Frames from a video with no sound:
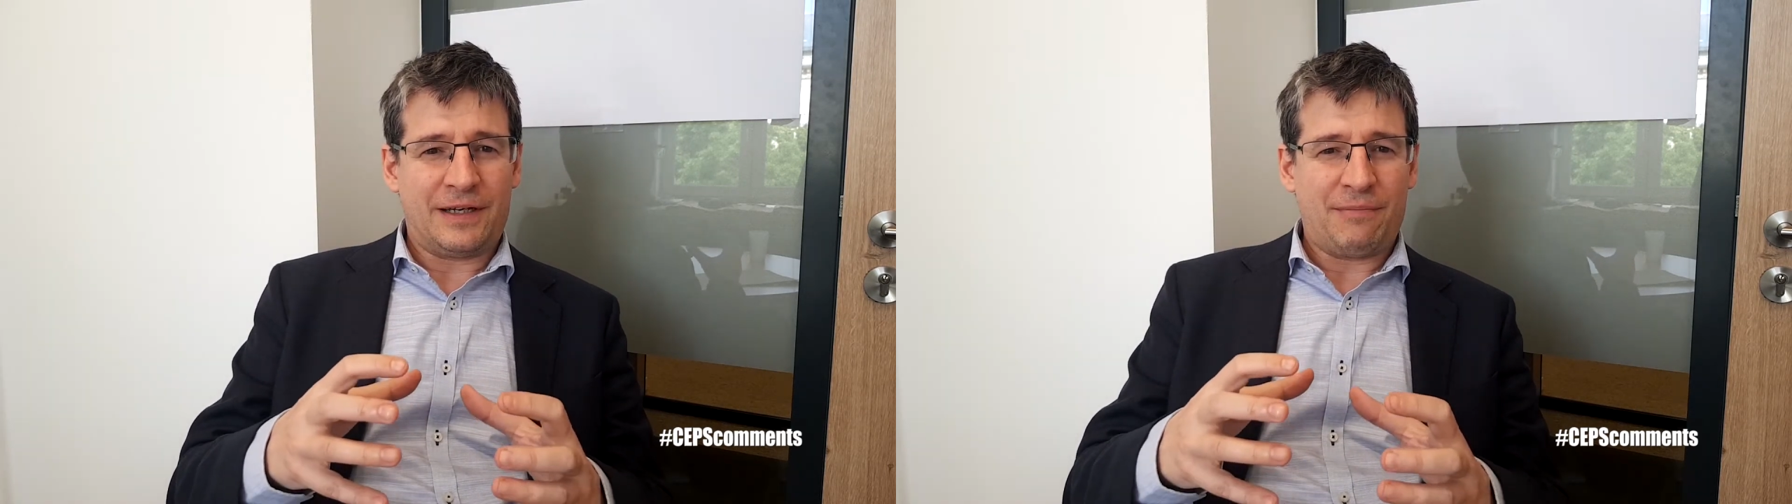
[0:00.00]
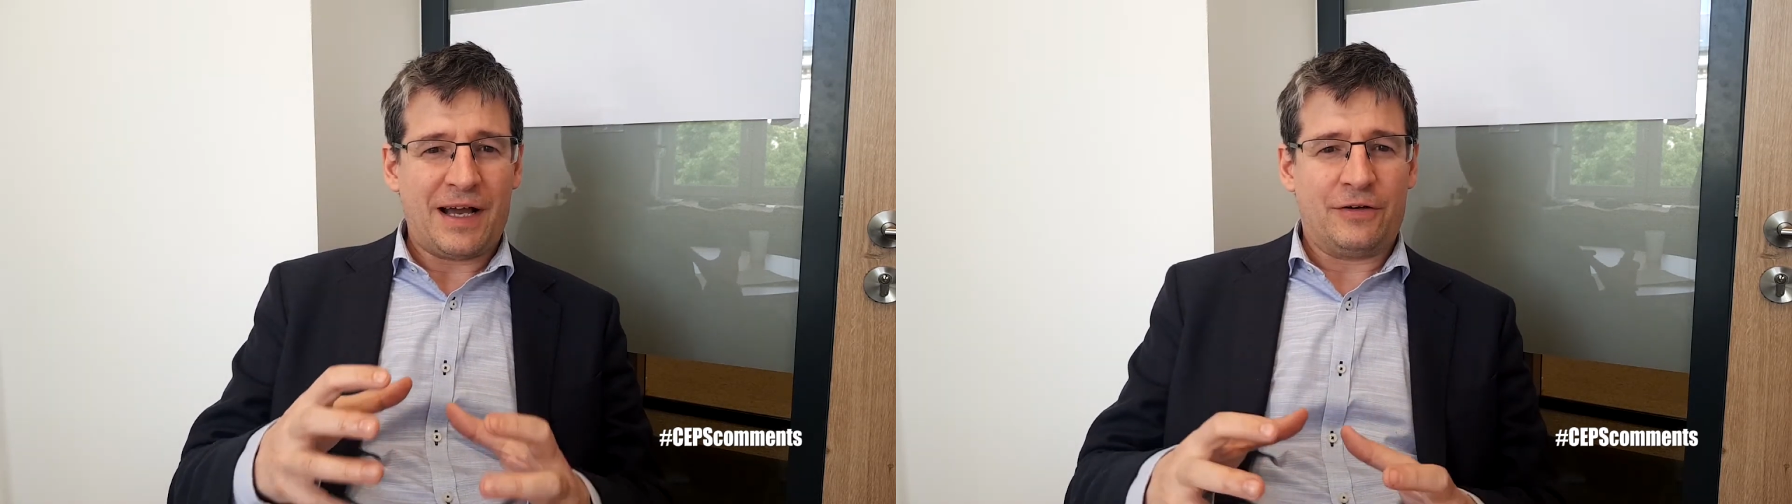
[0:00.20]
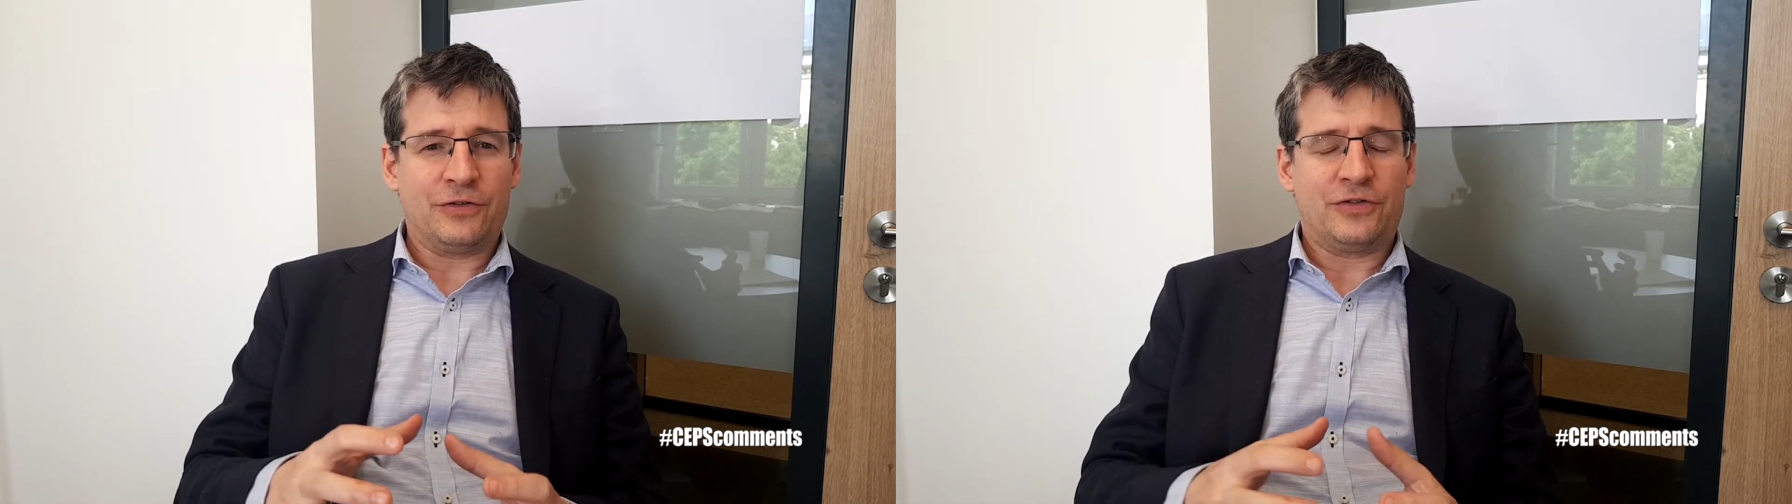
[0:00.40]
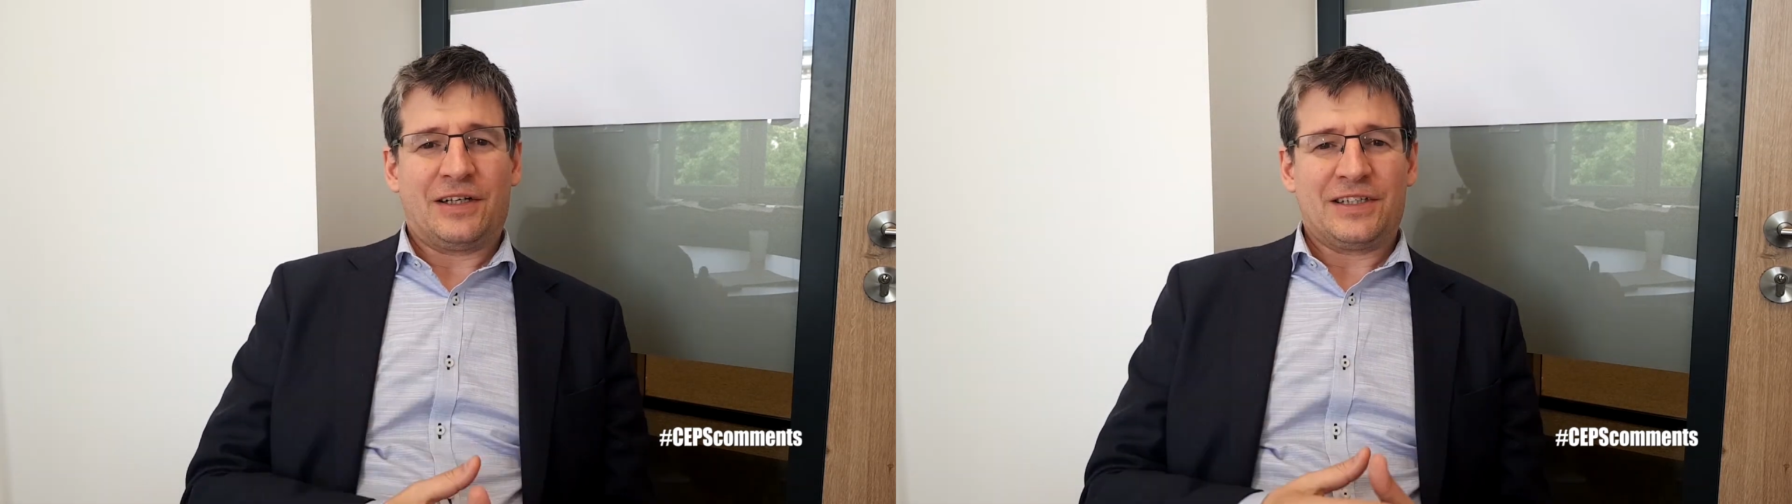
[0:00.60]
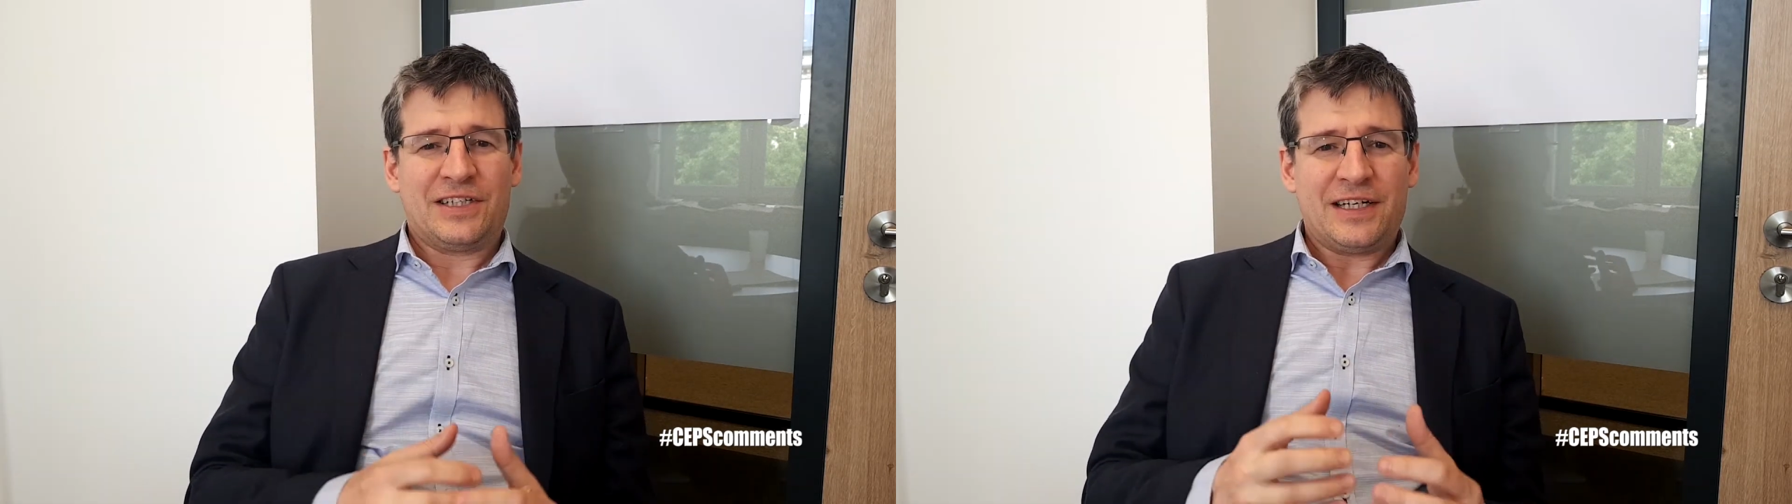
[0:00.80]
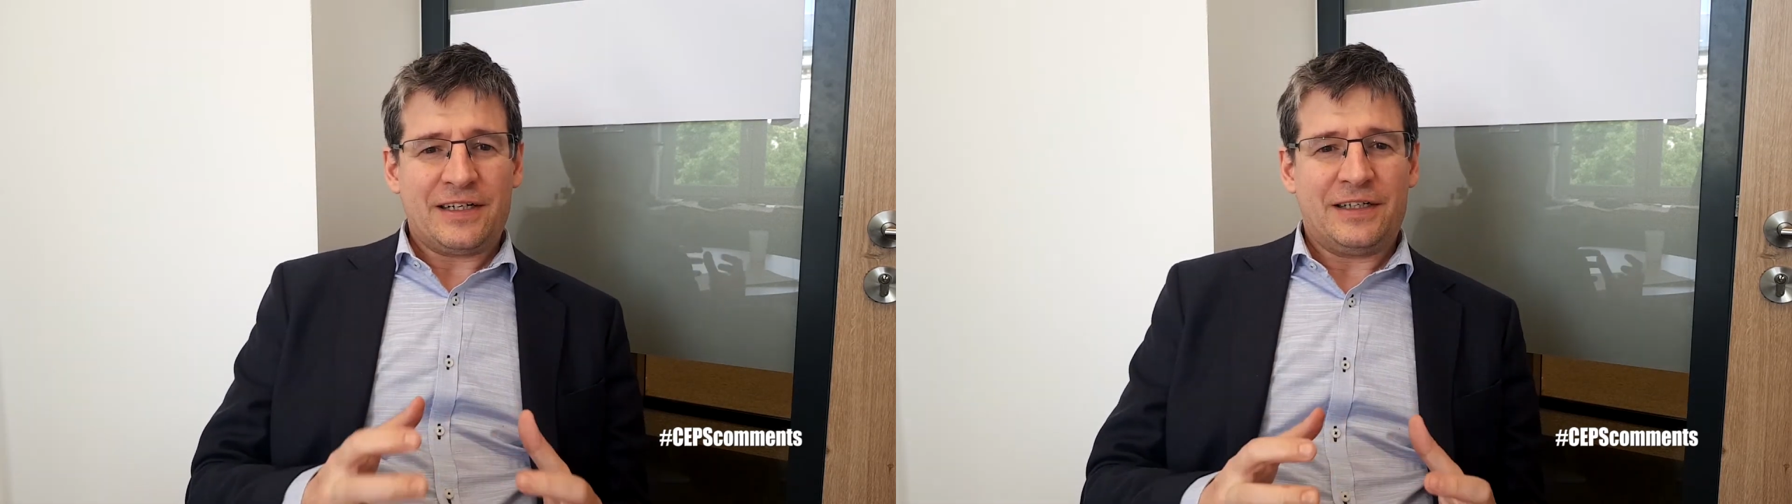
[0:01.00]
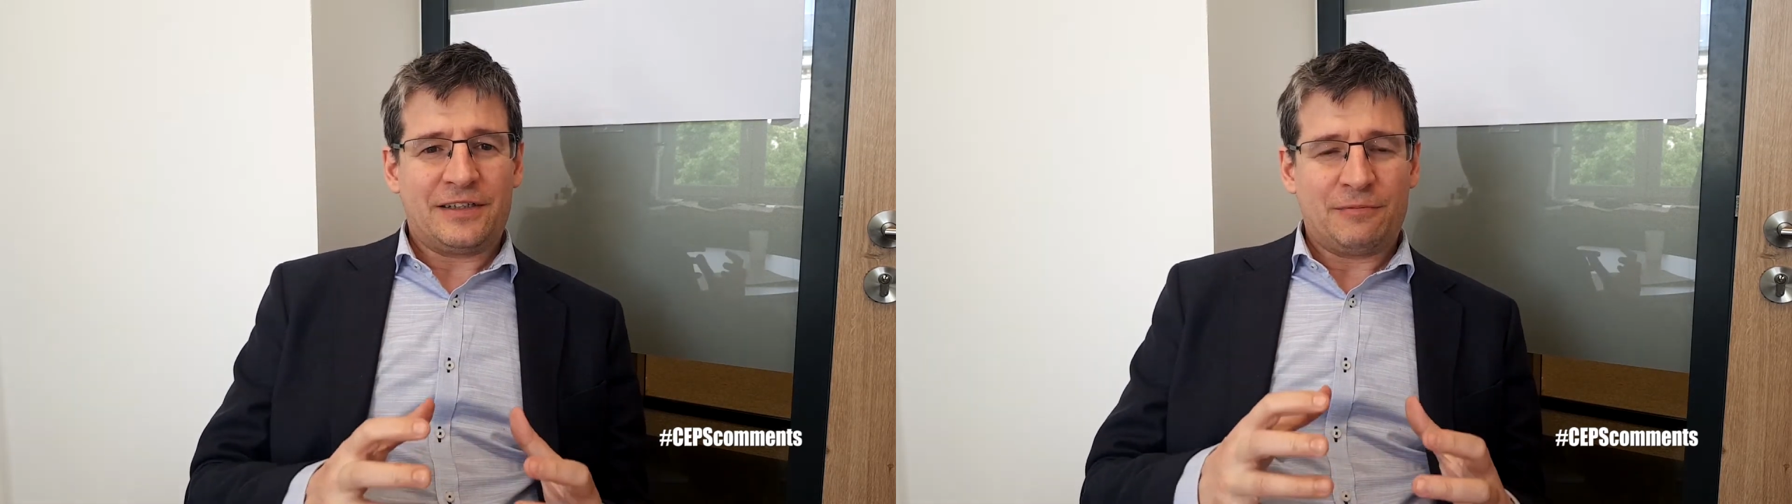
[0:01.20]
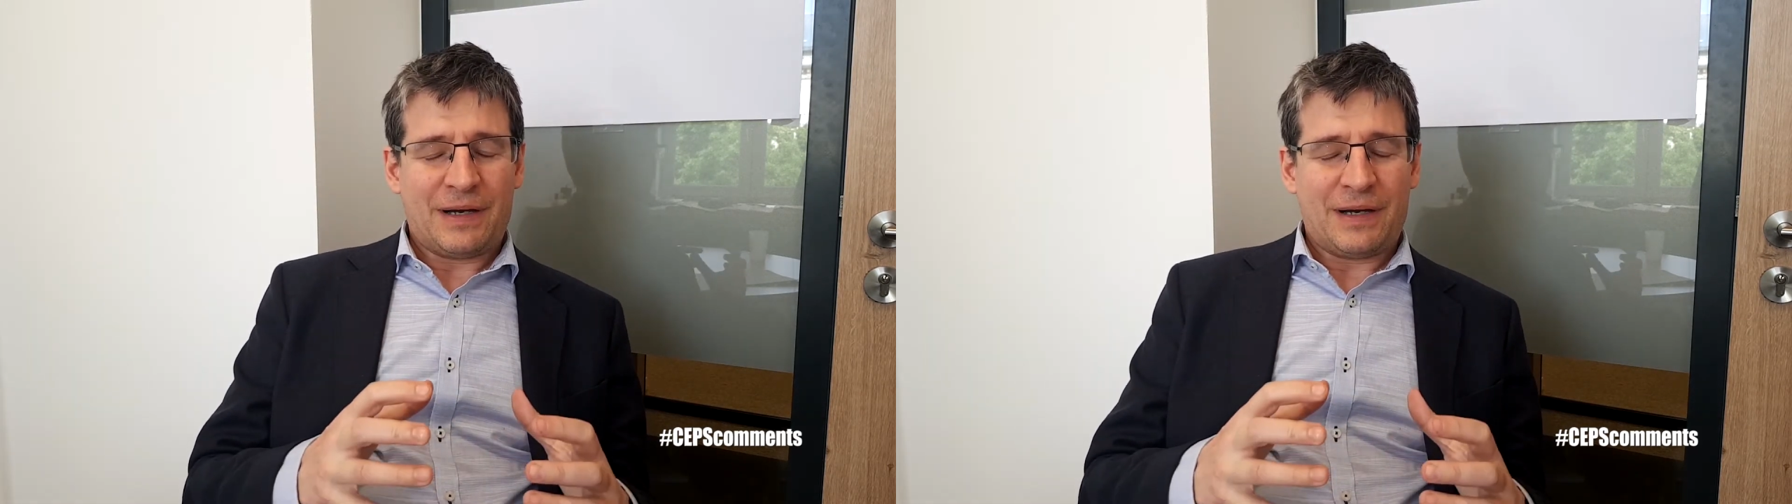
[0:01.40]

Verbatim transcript: amounts generated